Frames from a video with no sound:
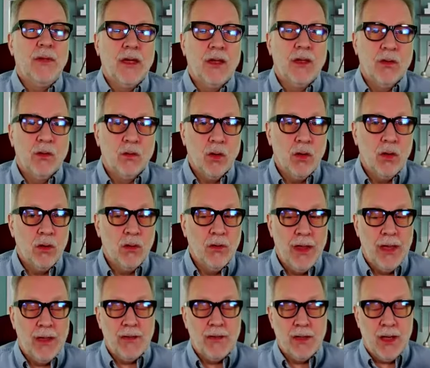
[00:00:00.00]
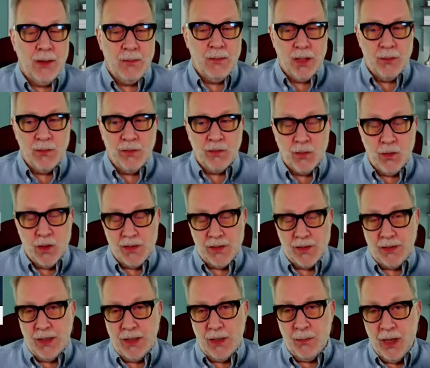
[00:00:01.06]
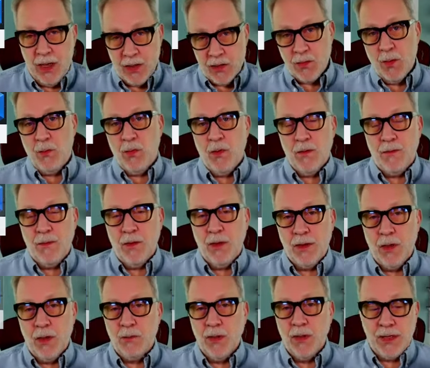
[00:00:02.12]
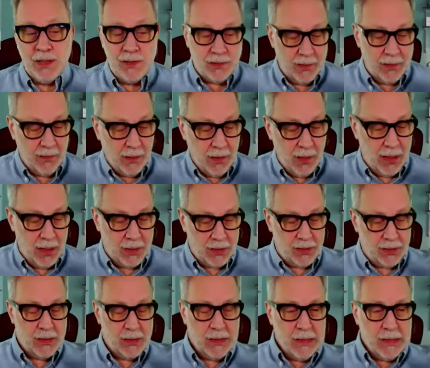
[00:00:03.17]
and the role that the IBM storage and data management portfolio plays in the launch.